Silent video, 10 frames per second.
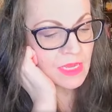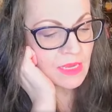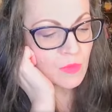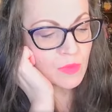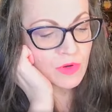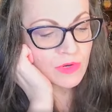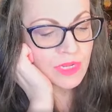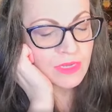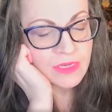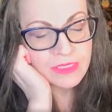
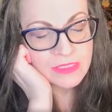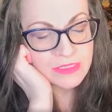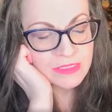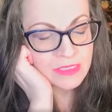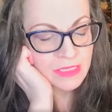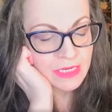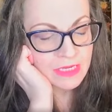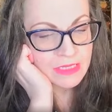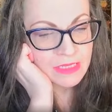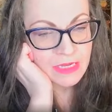Alberta is the
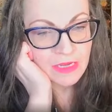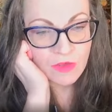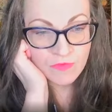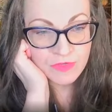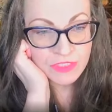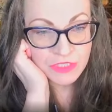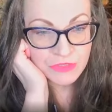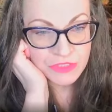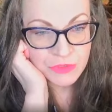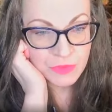lady that Elvis used to